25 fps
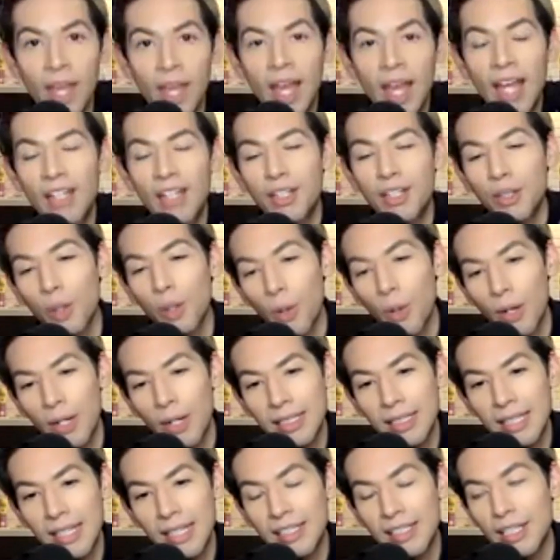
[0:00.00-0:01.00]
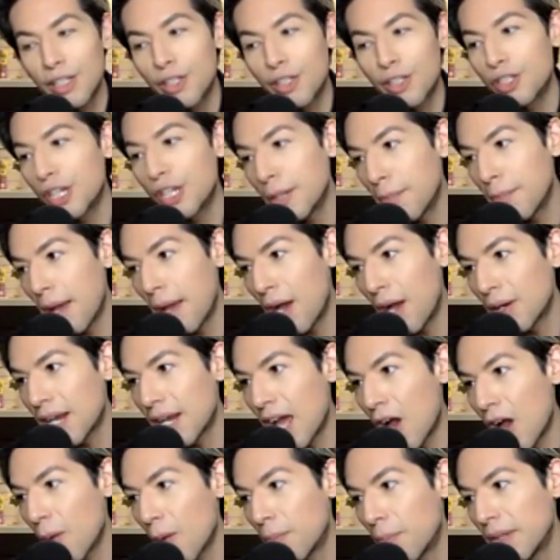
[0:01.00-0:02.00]
And Dolores says that she bowed
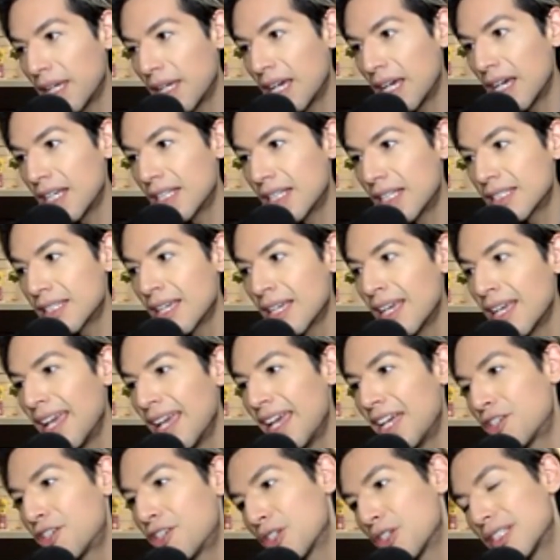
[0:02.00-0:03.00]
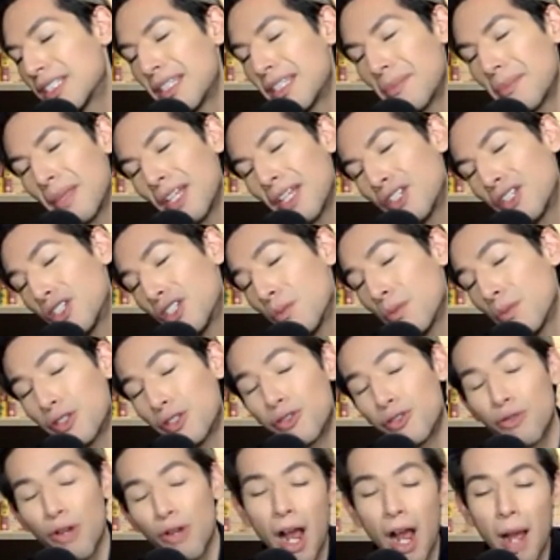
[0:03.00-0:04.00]
out because it just seemed like too much
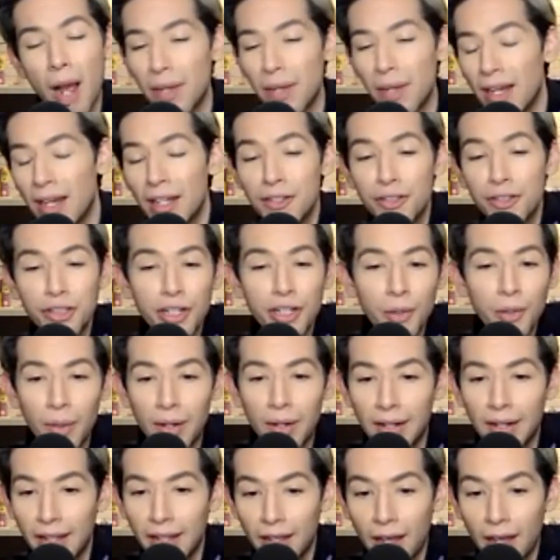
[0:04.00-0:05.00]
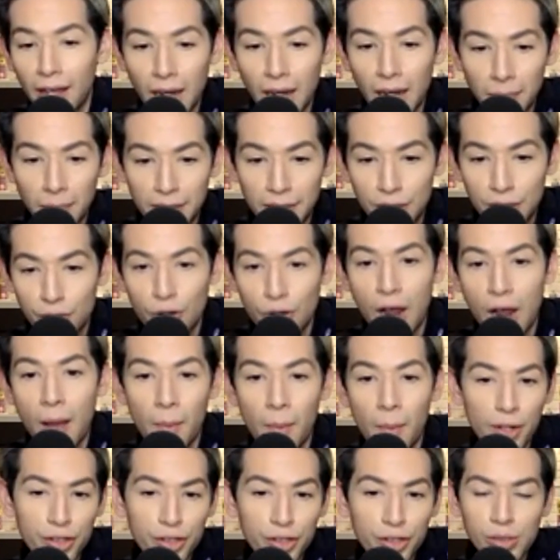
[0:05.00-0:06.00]
drama and she didn't want to get caught up in the
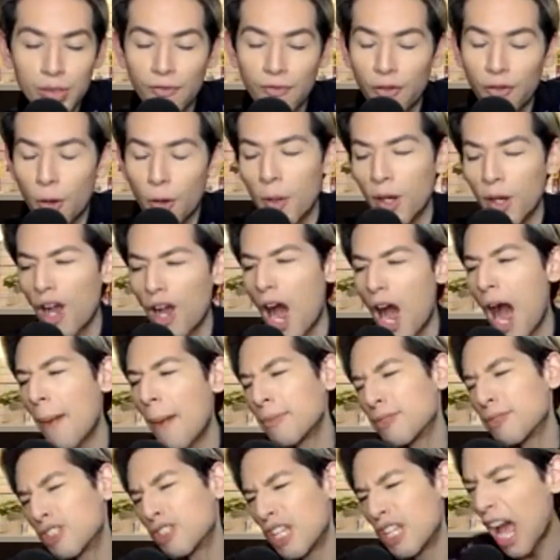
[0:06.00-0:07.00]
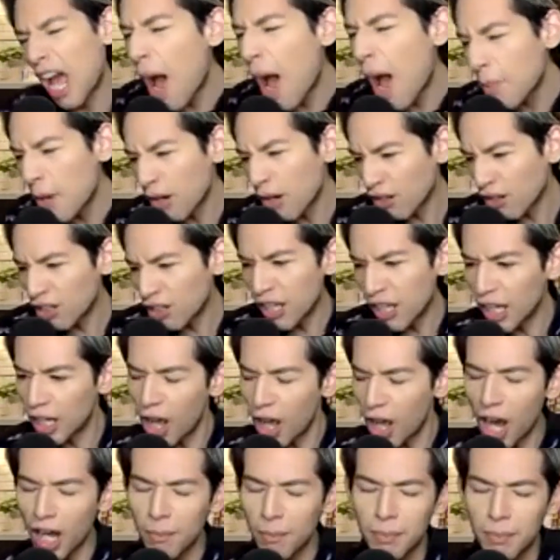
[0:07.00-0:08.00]
drama. She was a former cop. She's like, I'm not going to get
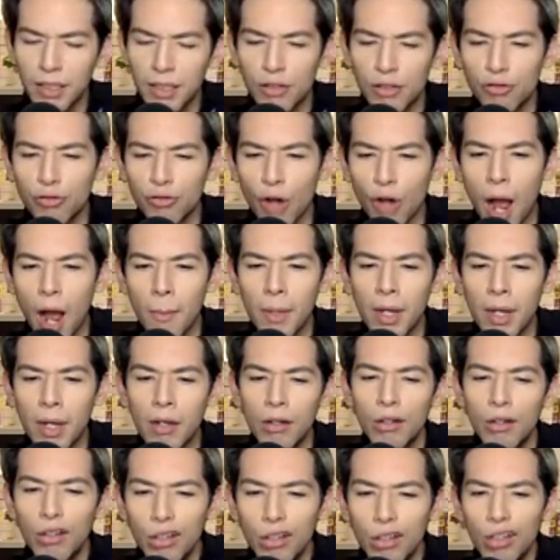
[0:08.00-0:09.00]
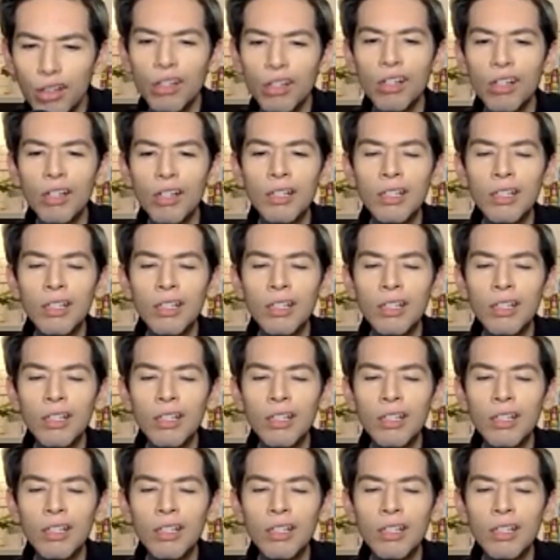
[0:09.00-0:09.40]
caught up in the drama. Ugh.